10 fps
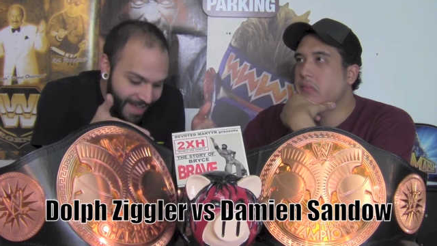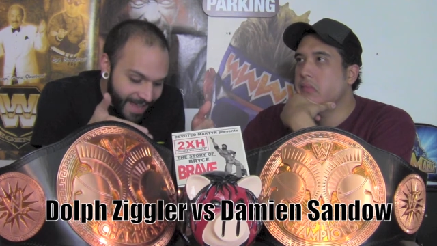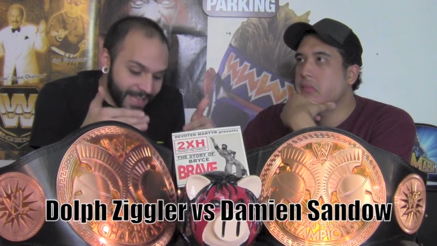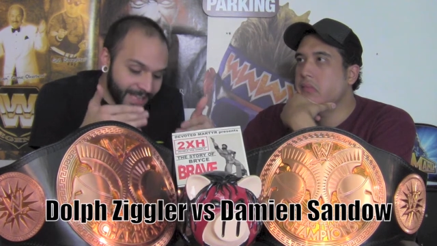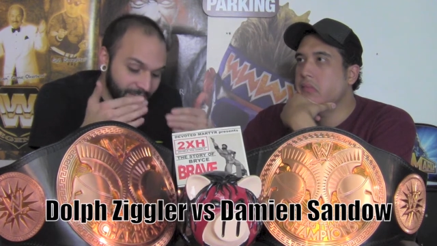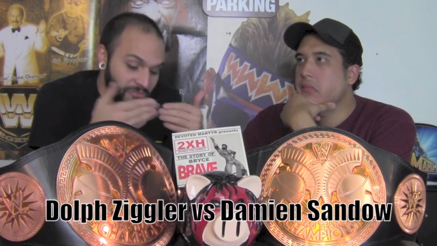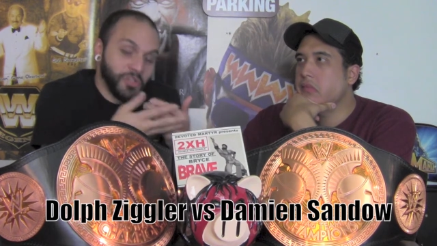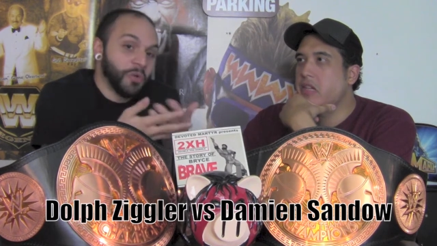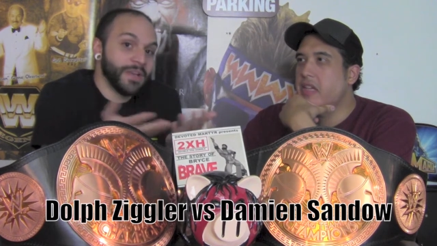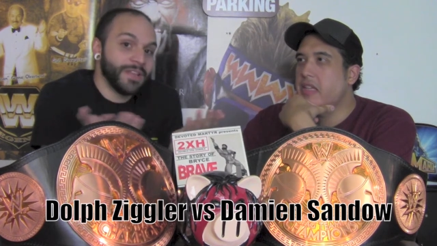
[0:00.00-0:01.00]
Speaker 1: guy.
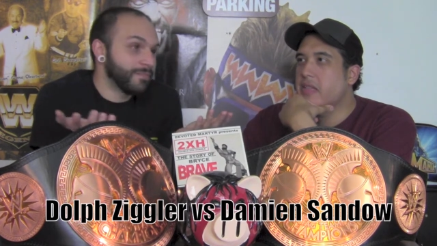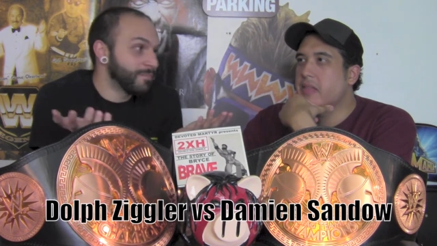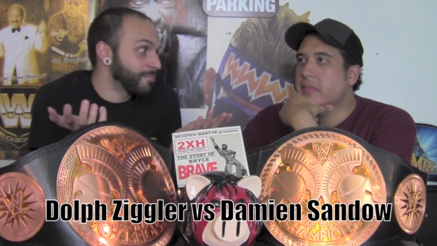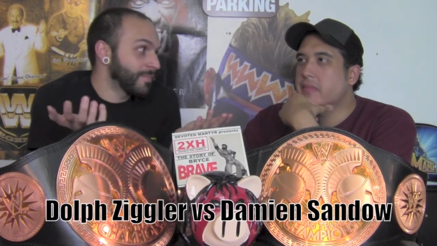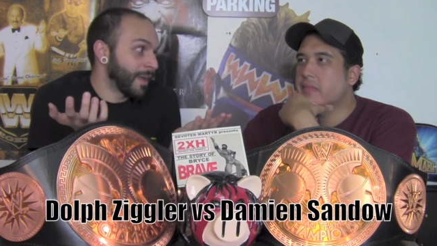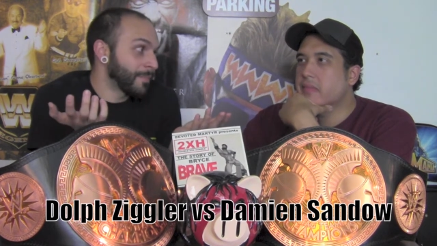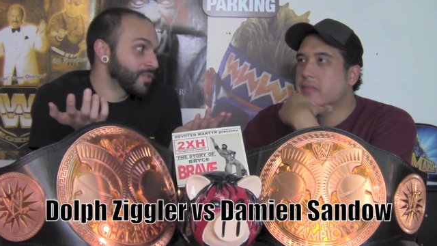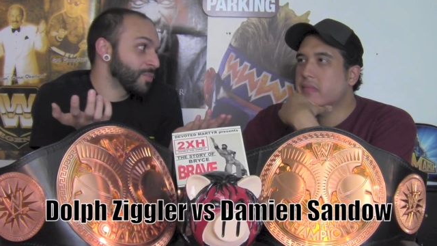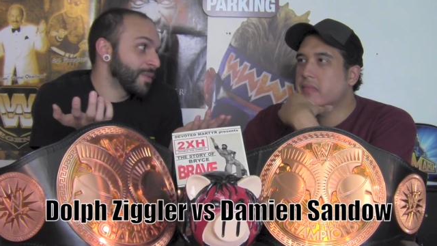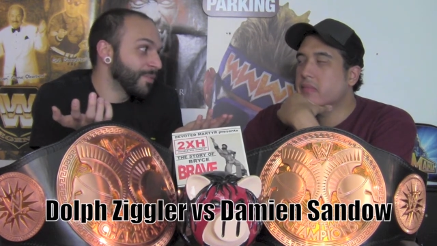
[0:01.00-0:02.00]
Don't even. I'm
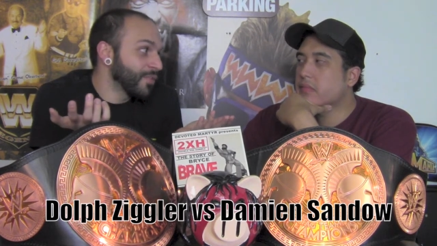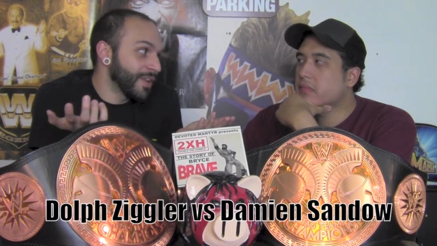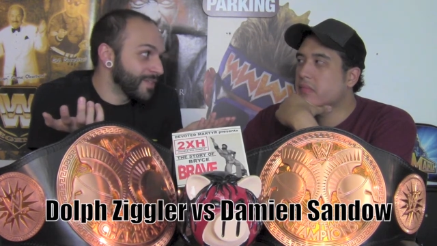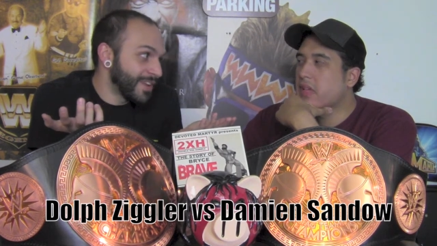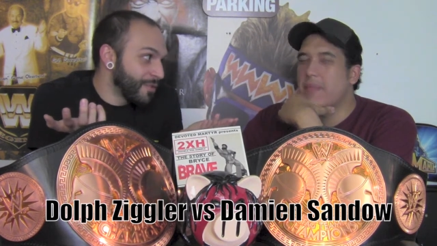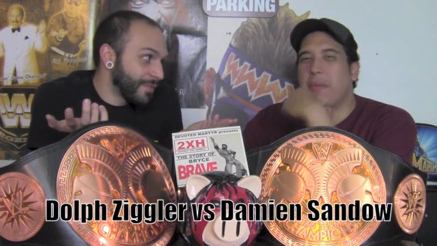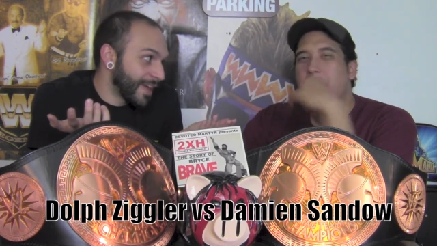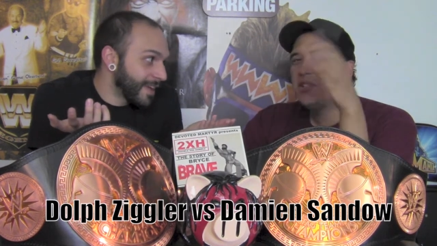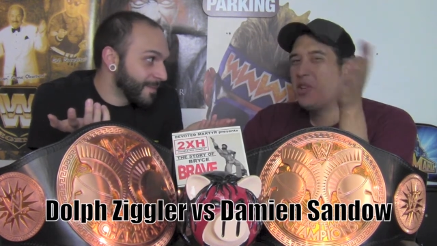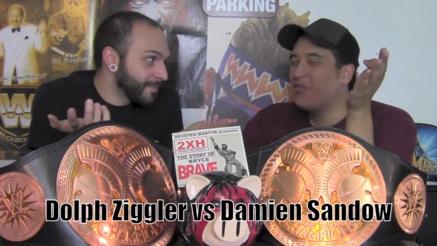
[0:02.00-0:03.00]
sure people don't even know.
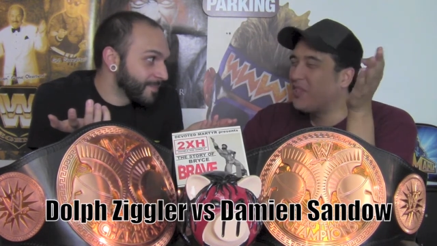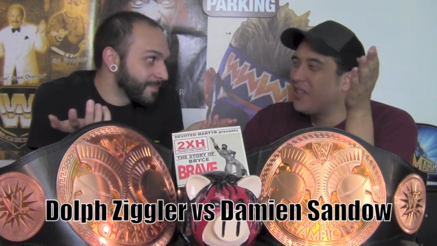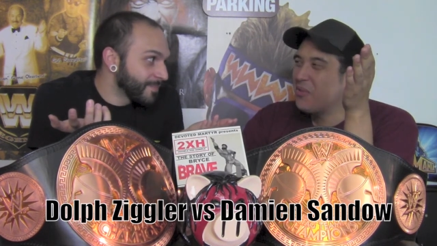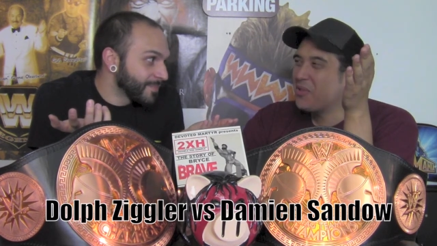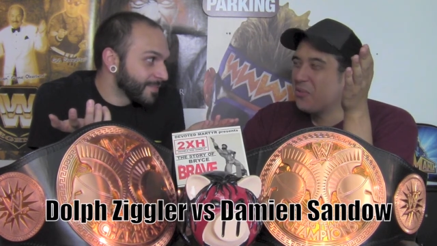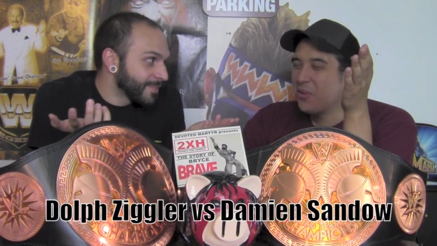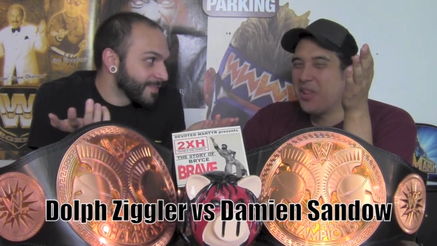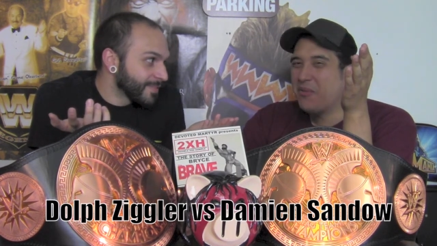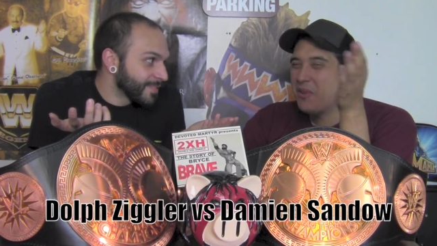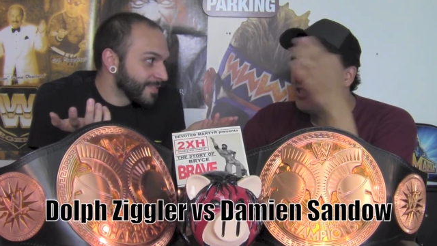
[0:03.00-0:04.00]
Remember that.
Speaker 2: Dolph Ziggler was the world
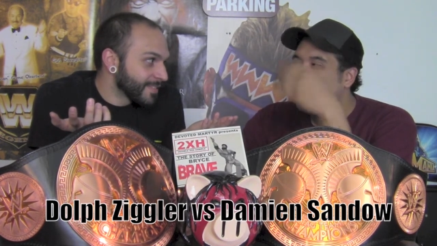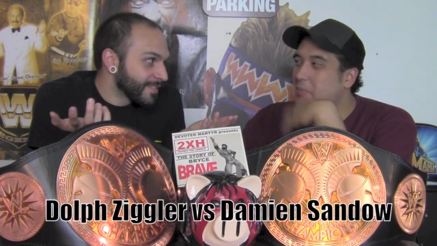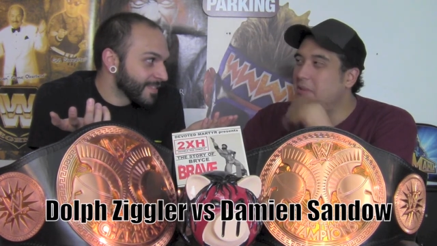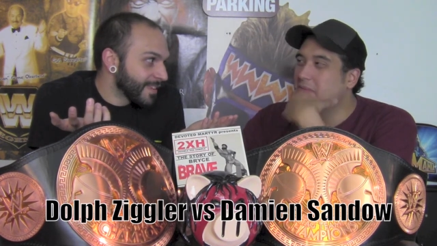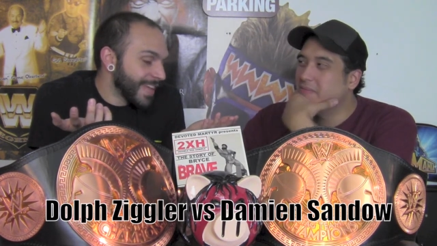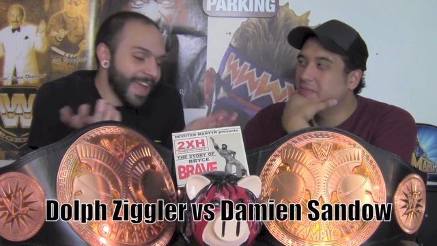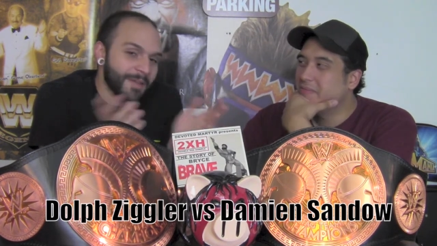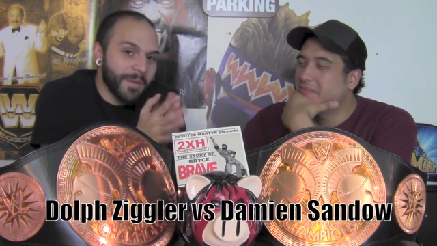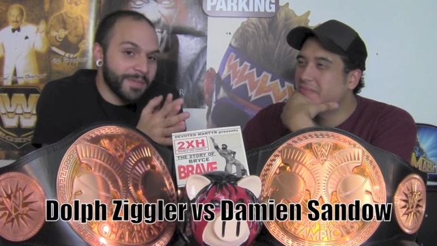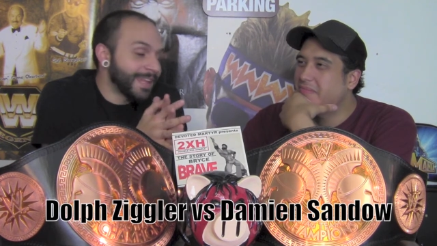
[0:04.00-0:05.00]
heavyweight champion?
Speaker 1: Yeah, I
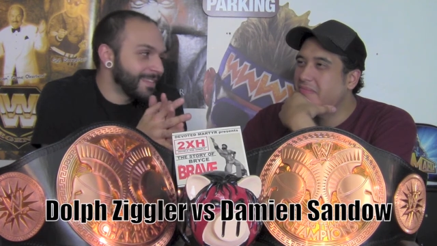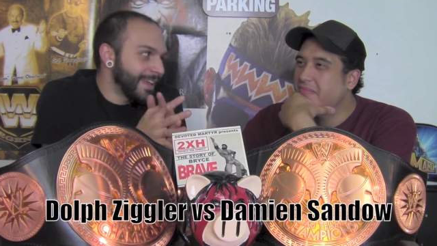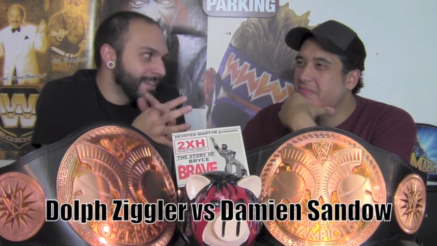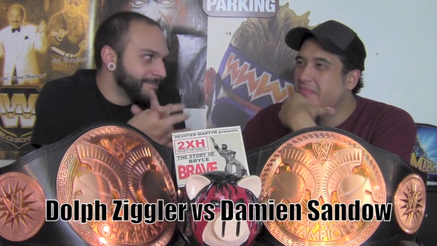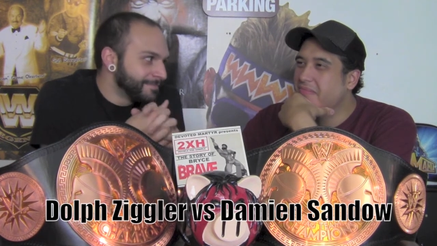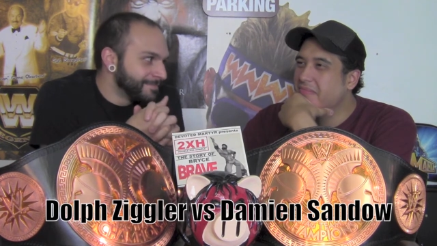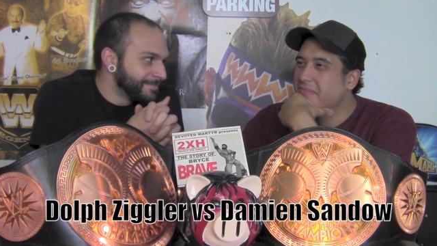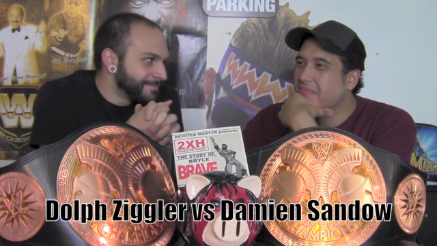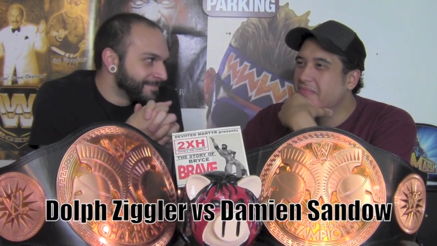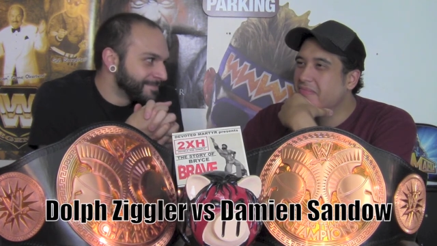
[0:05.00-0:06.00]
remember that day.
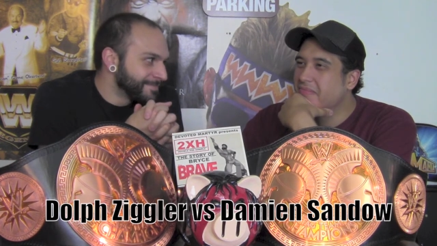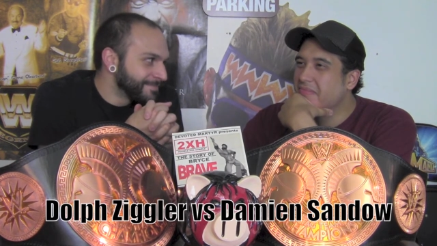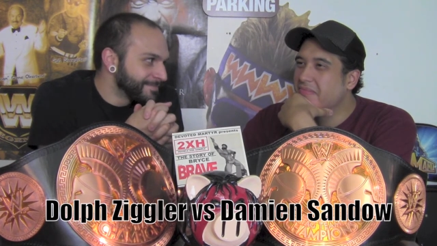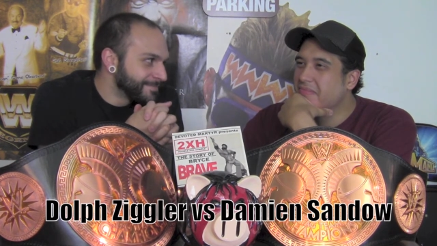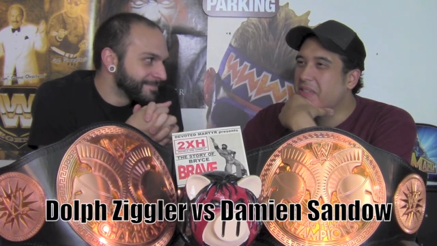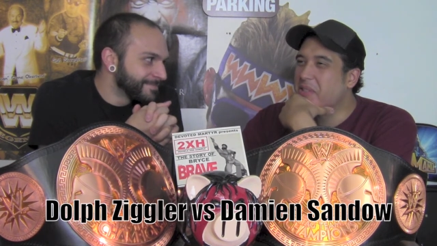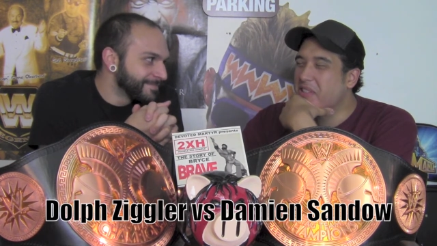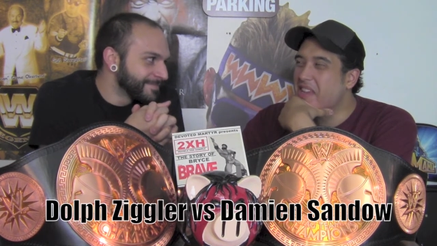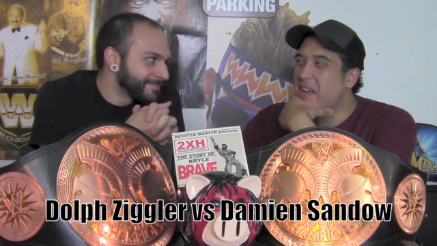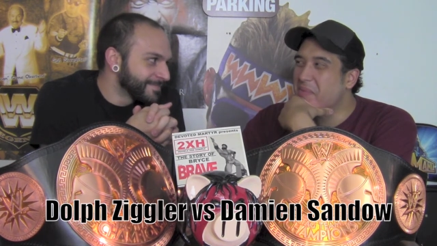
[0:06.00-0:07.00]
Speaker 2: Those good
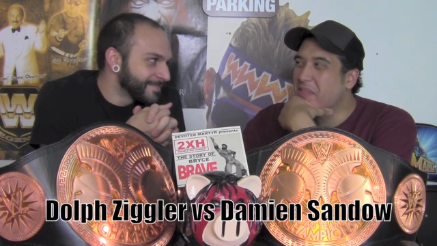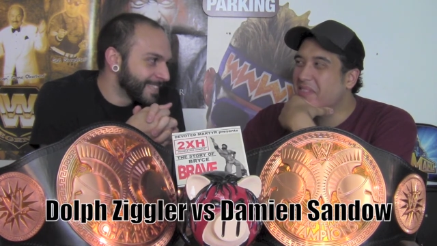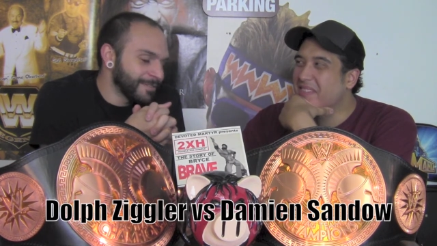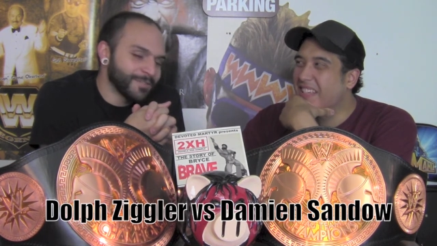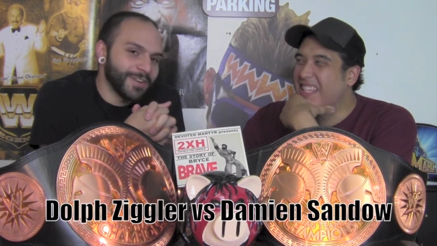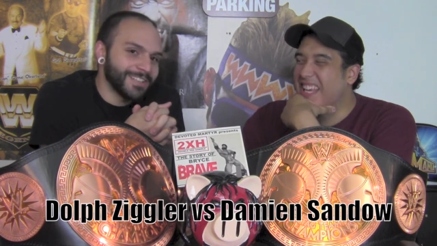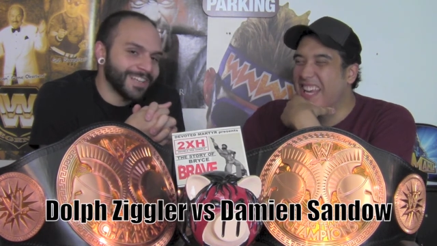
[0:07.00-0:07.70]
times. That was great